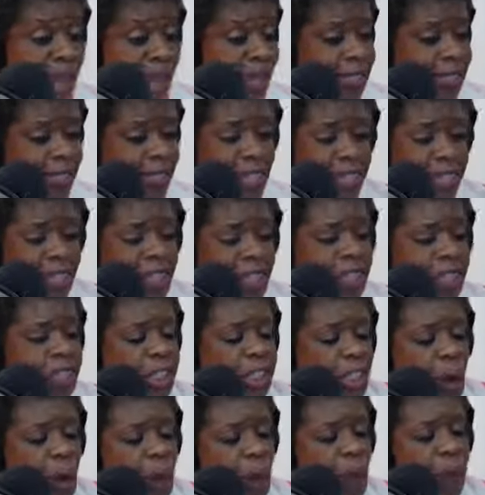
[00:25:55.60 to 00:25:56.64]
I, there's
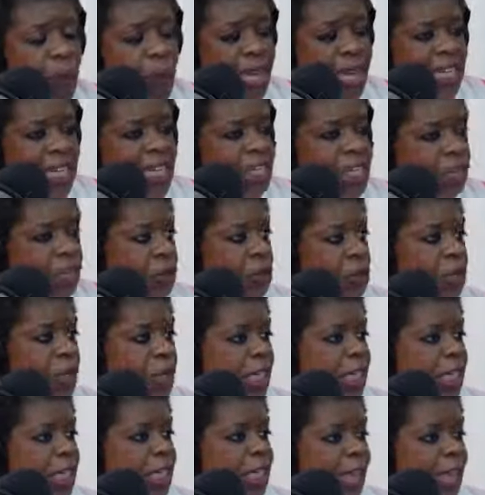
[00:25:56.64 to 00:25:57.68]
just so many
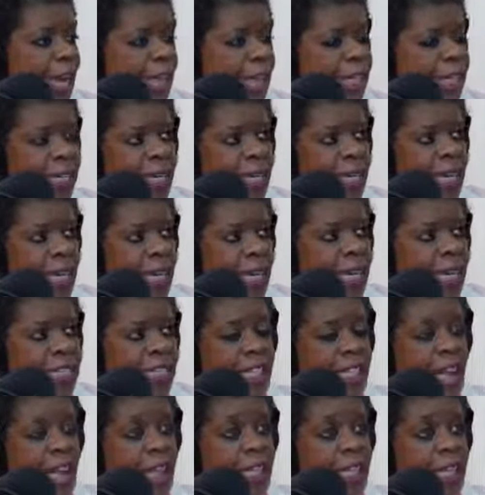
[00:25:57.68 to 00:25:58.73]
stories. And
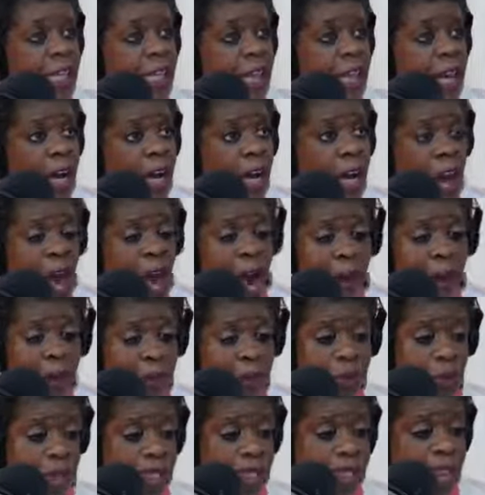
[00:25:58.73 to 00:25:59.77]
it's like,
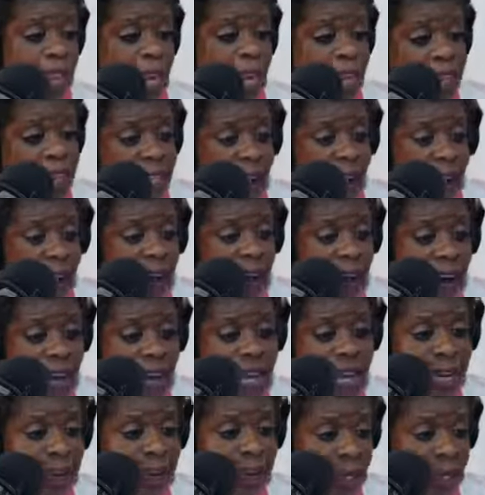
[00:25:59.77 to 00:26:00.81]
I'm not saying that
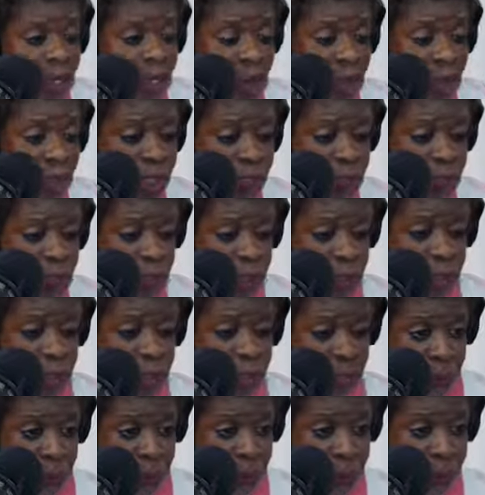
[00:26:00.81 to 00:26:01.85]
I am the coach for
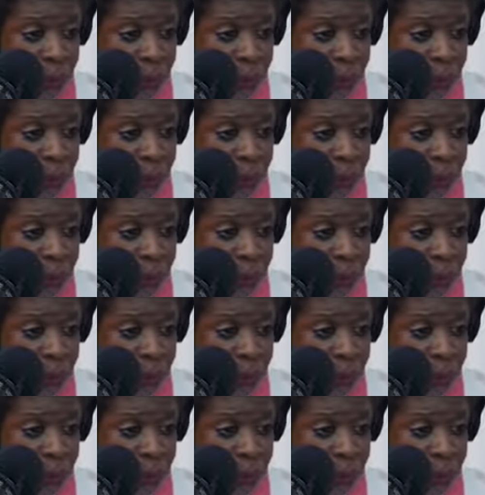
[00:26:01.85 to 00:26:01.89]
you.